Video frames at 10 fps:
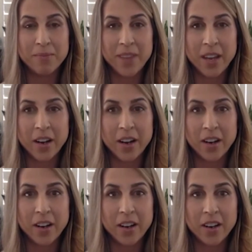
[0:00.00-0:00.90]

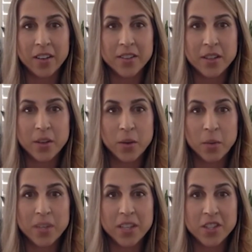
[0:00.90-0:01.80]
They're also
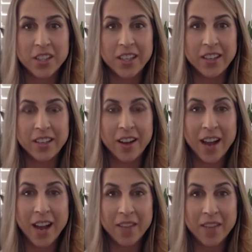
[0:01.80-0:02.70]
potentially not
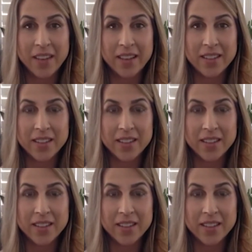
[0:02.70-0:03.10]
having the